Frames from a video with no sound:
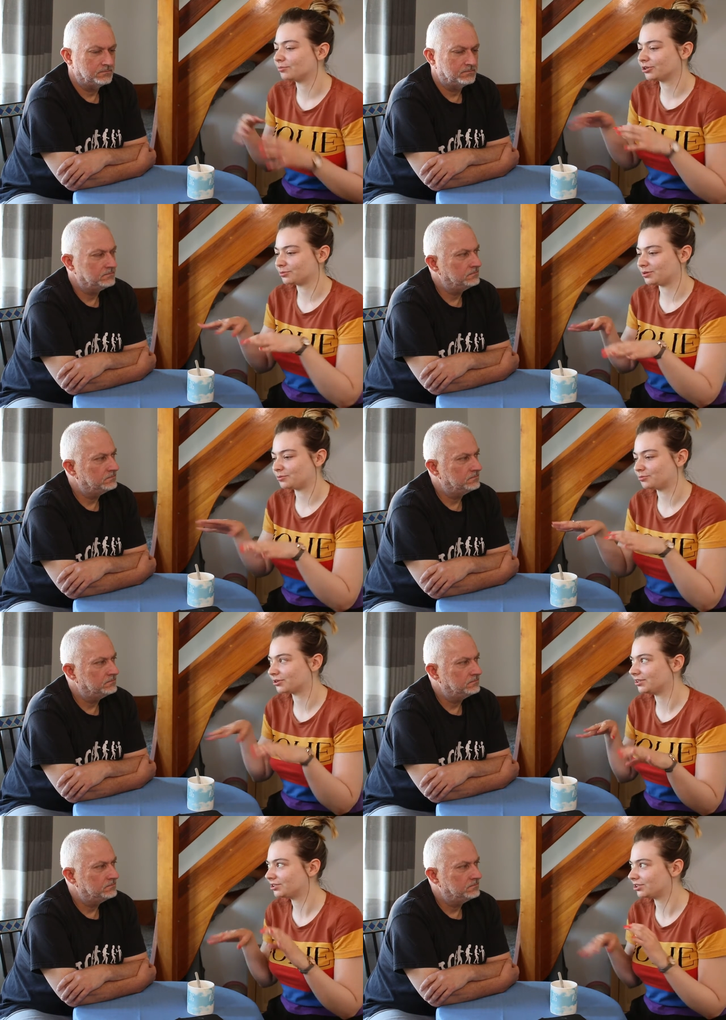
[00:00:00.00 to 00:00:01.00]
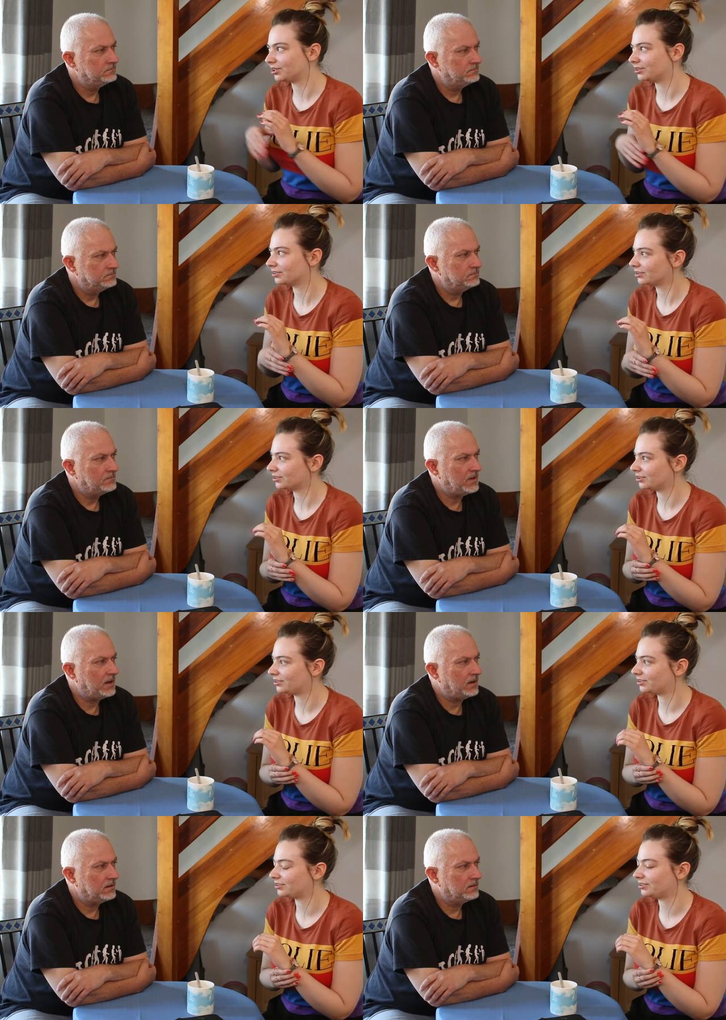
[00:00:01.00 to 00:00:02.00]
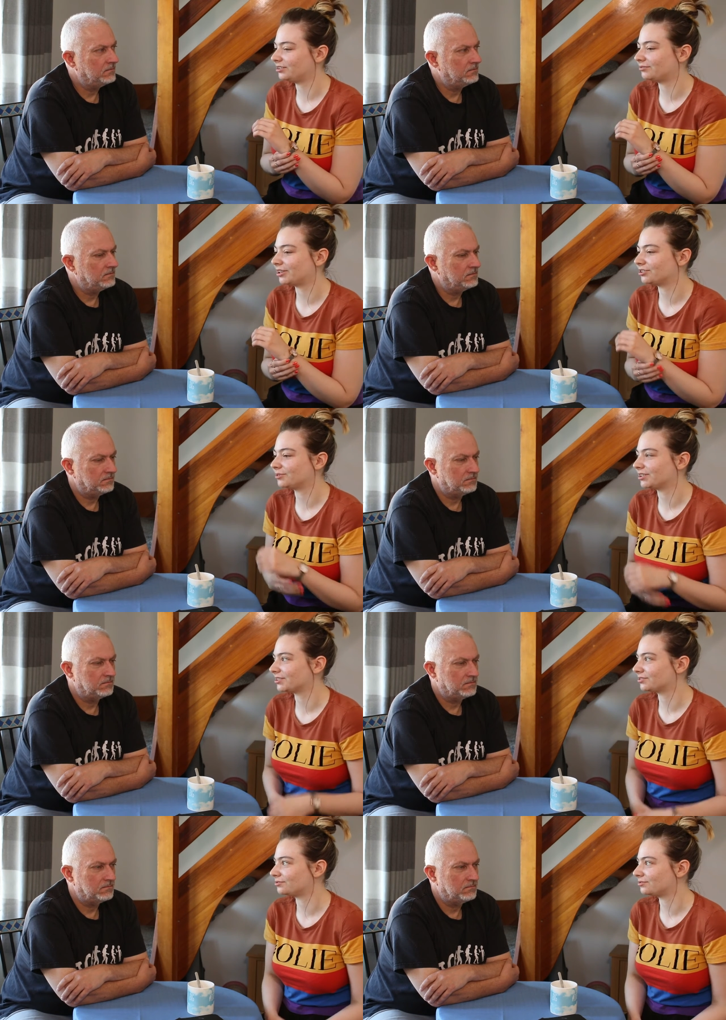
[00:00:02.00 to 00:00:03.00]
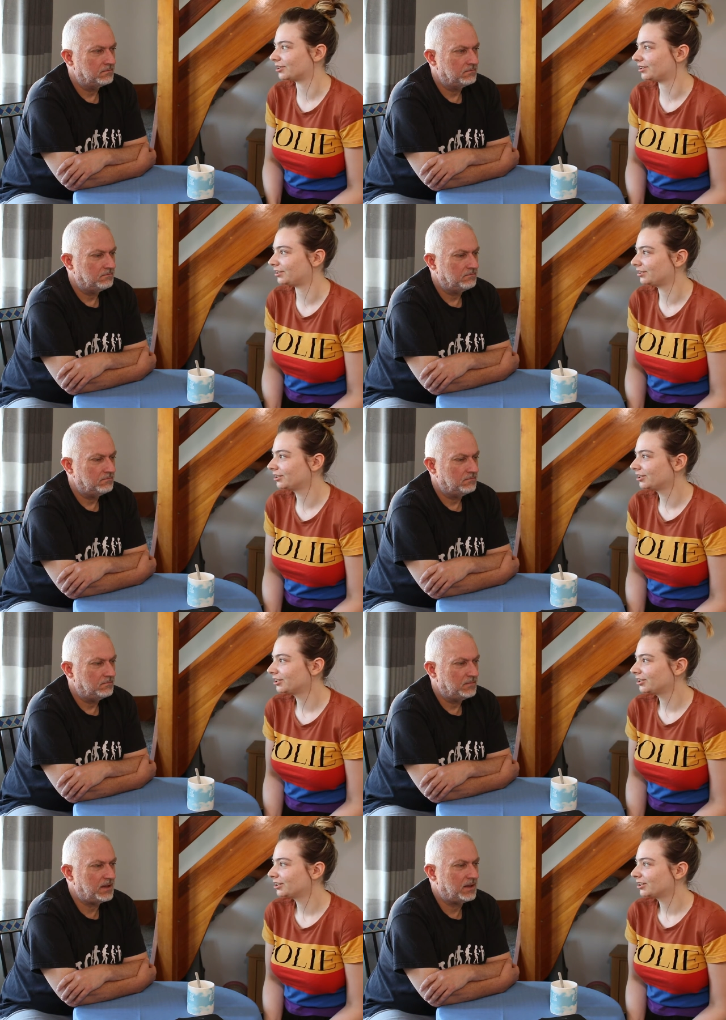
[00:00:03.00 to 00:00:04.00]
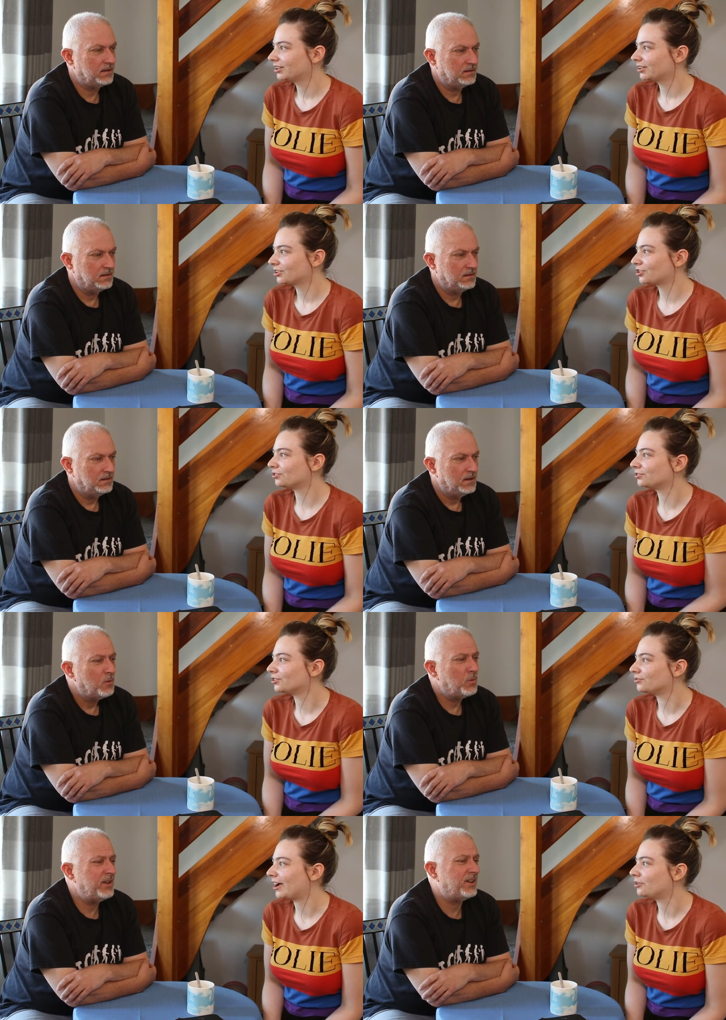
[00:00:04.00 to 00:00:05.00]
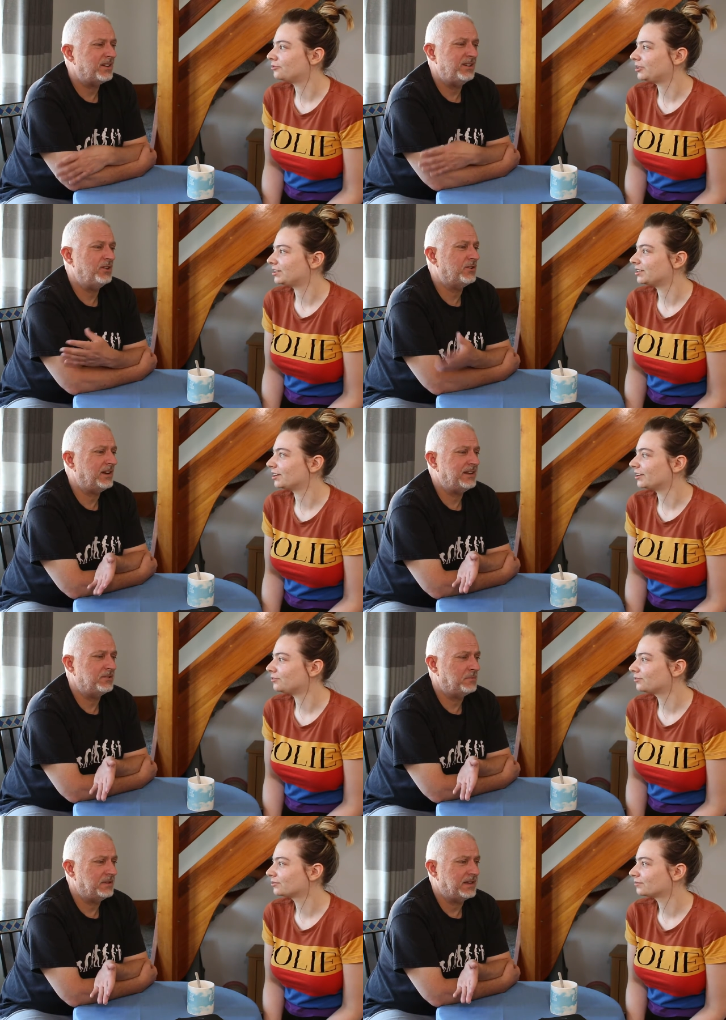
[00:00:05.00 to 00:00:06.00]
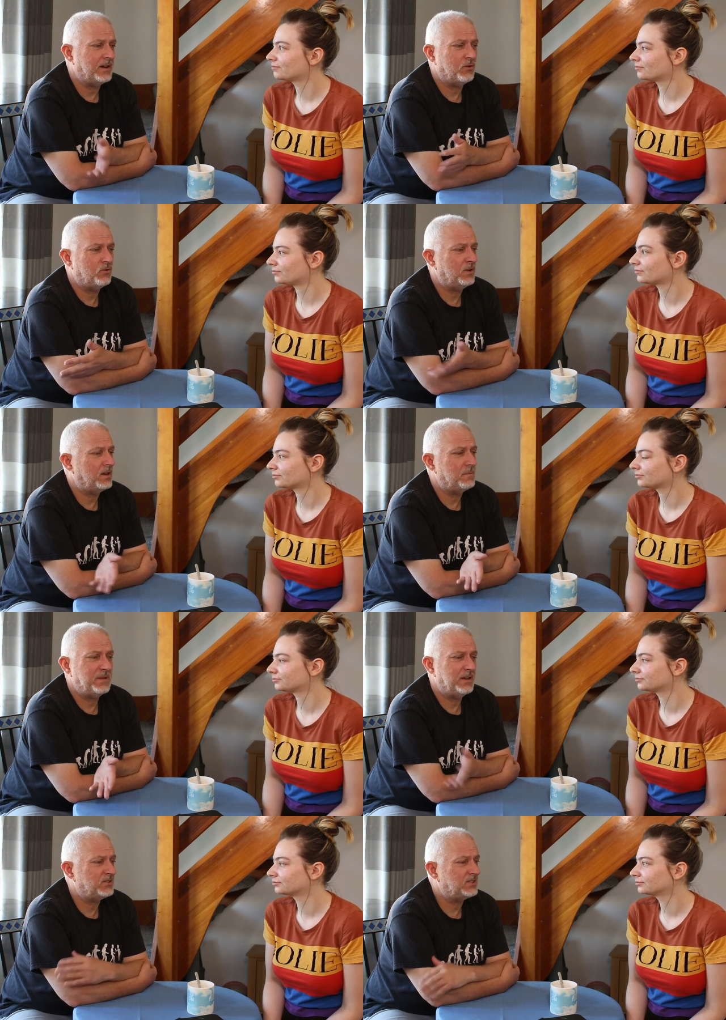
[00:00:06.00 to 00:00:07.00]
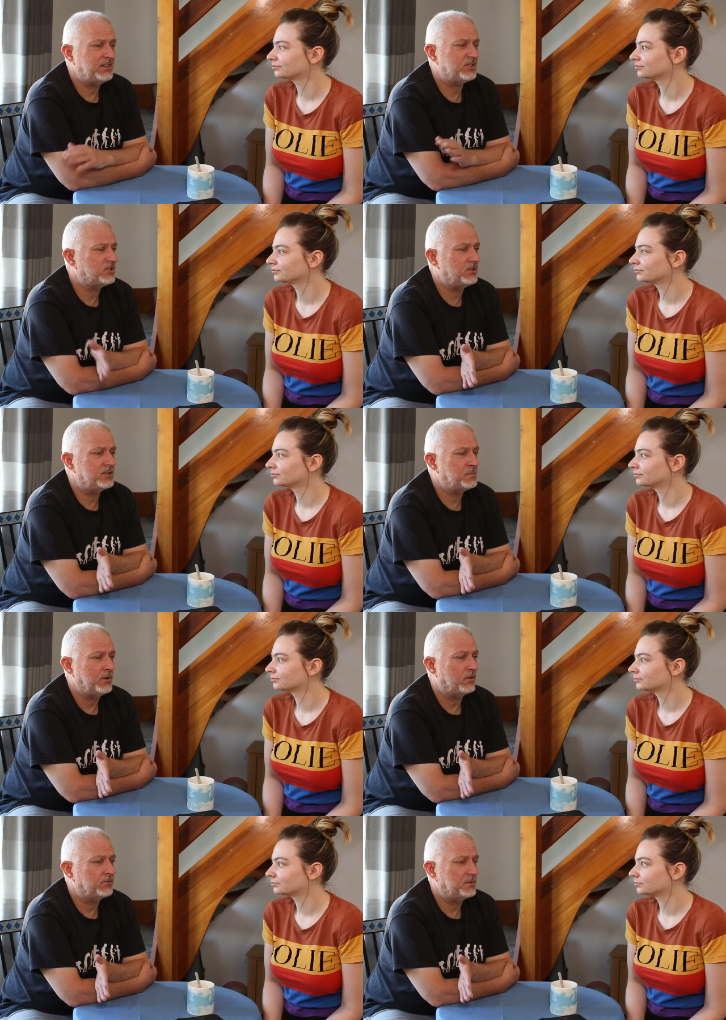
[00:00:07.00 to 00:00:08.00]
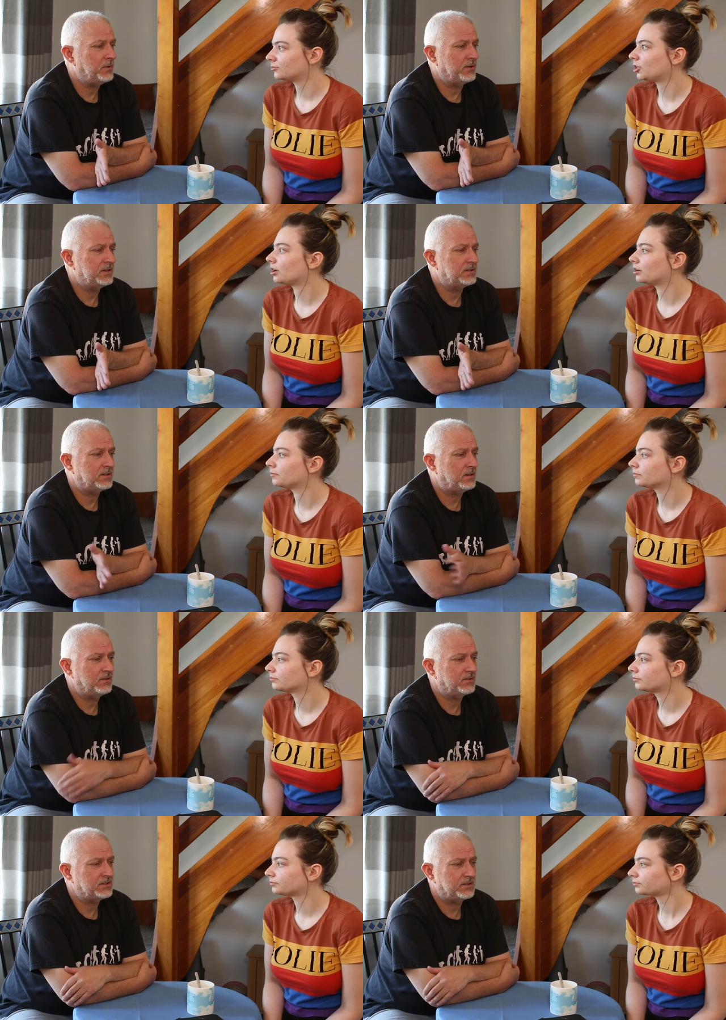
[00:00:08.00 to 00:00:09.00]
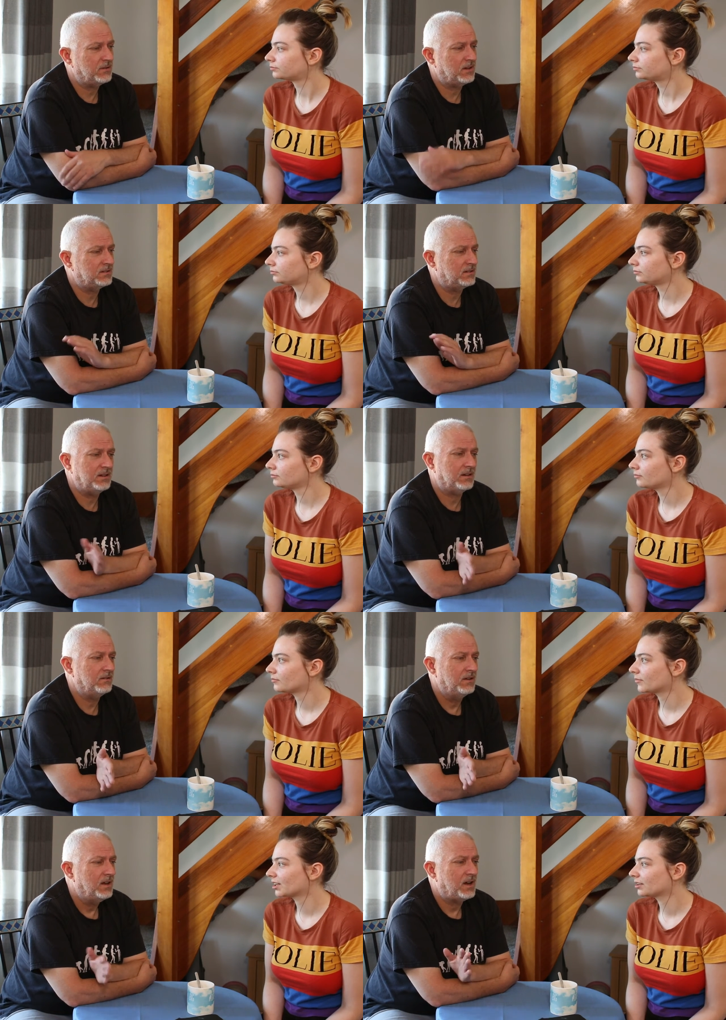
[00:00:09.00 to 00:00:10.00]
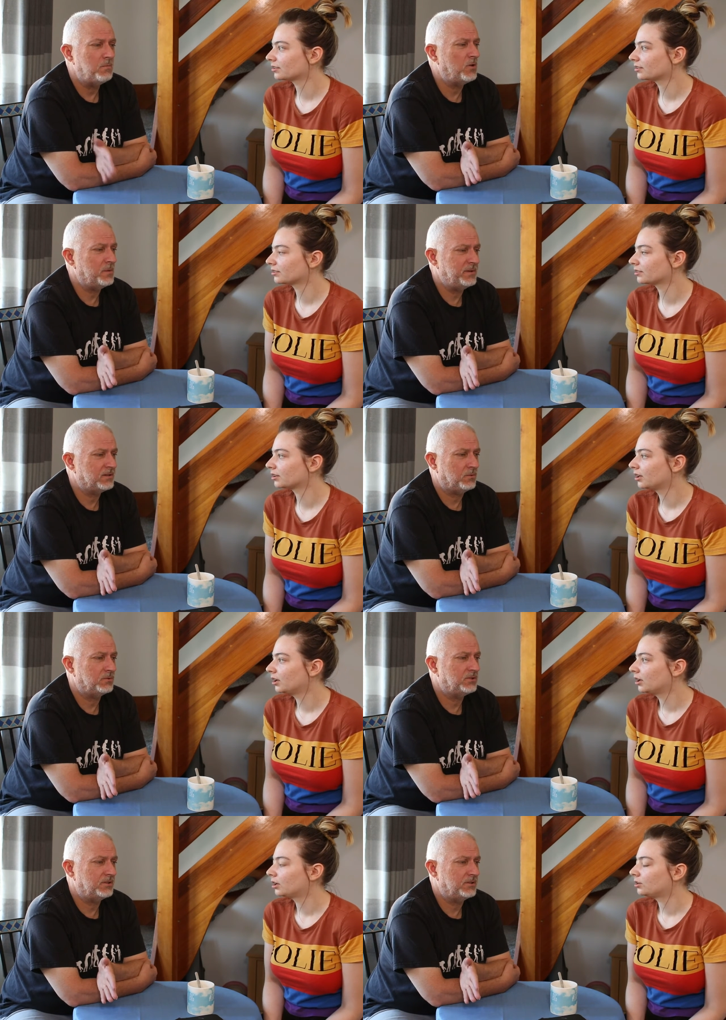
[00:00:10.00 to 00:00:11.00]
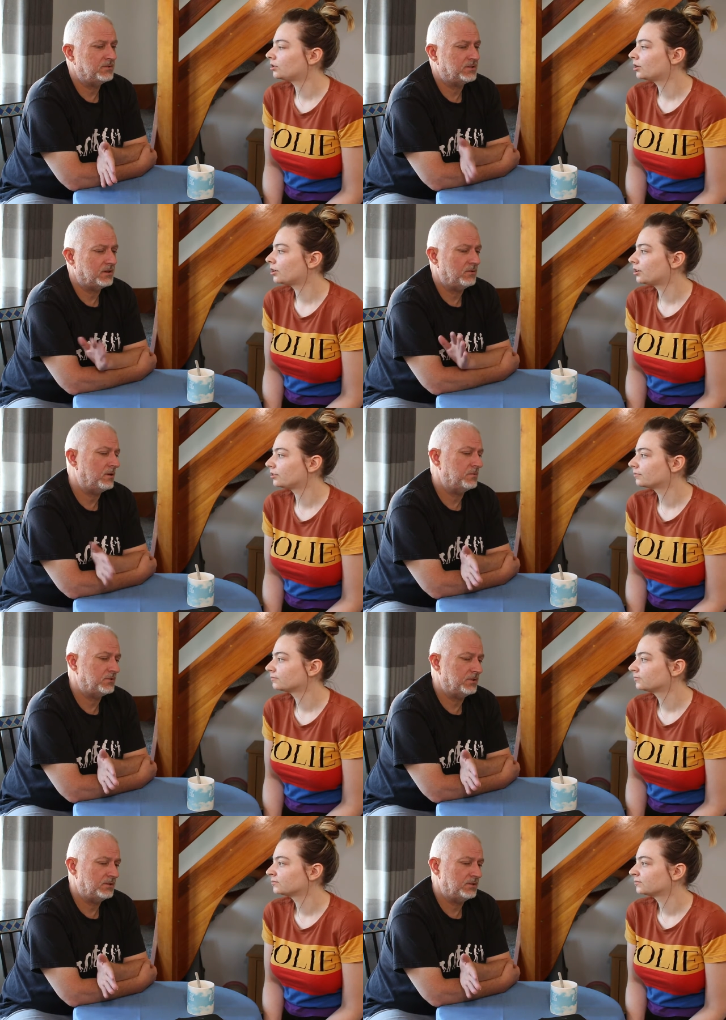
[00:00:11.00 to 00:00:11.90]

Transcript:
Speaker 1: got a bunch of people preaching, um, yeah, you end up with this sort of like yeah cult of well, you healthy can, you end up
Speaker 2: with that, or like me, I just it just turns me off to be honest. Yeah. So I just think, well, I, you know, I'm not going to be told what to do, no. so I'm just